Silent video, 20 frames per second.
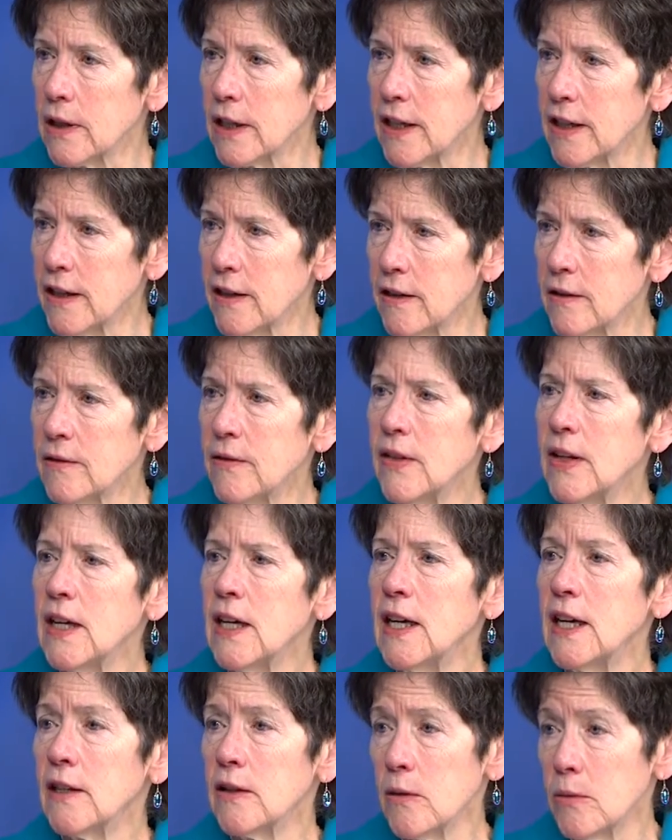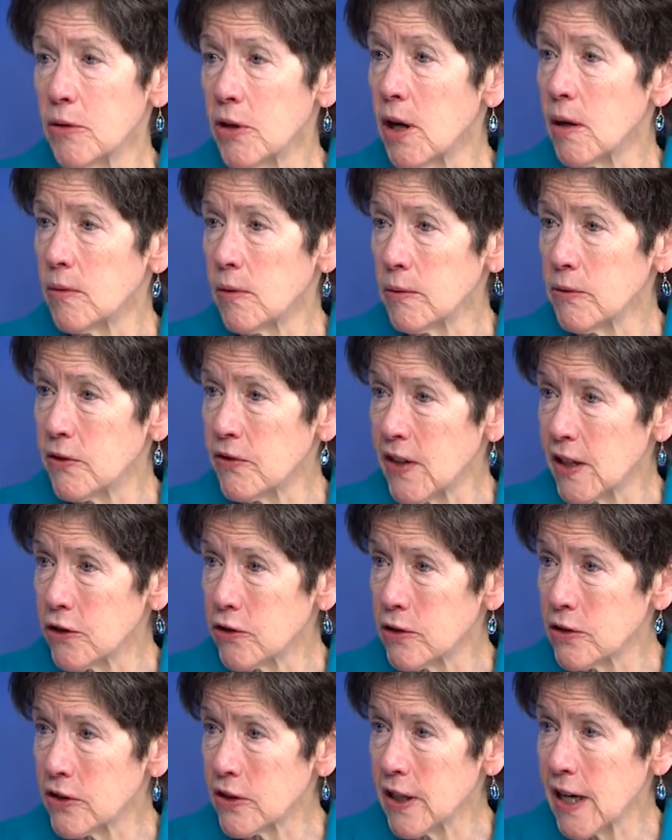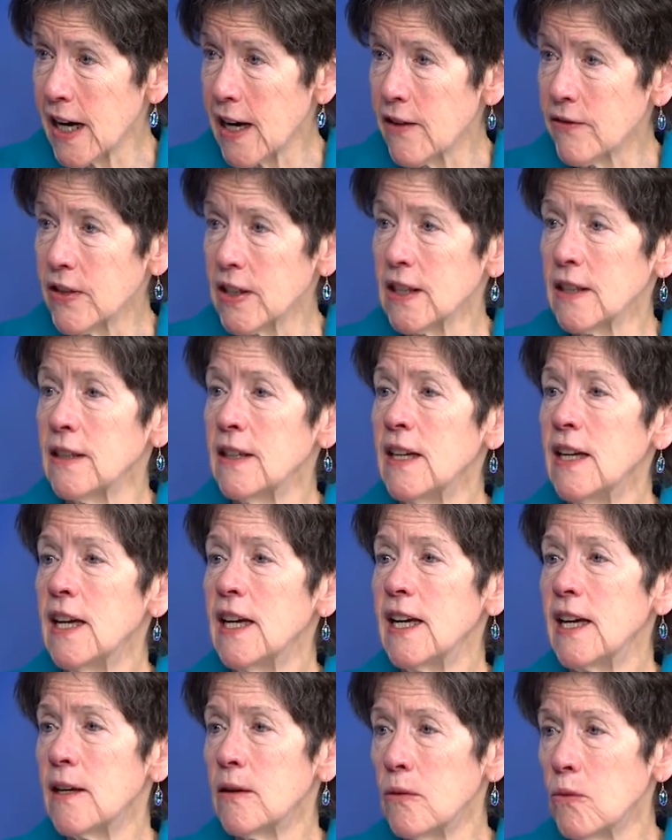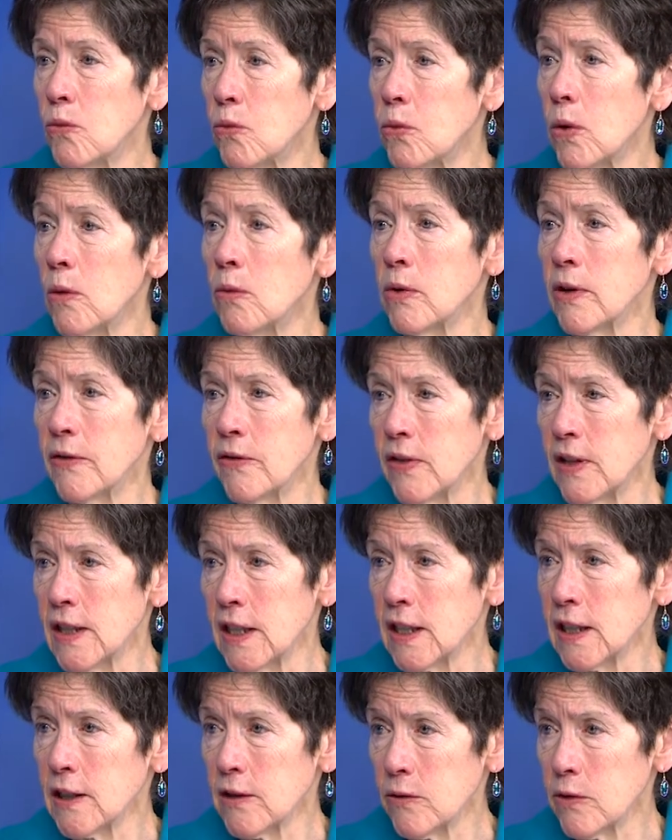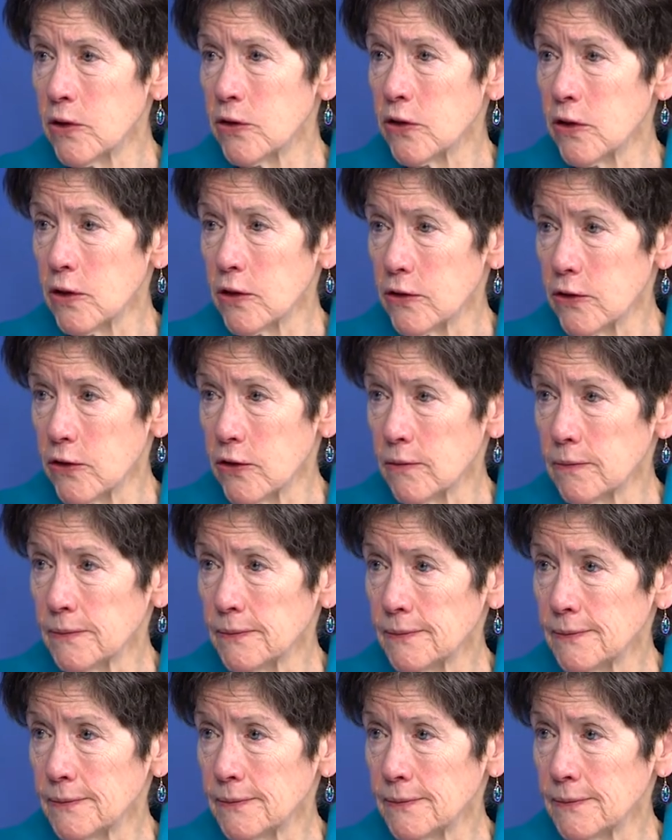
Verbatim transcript: care and the problems veterans are having and what we're funding in research.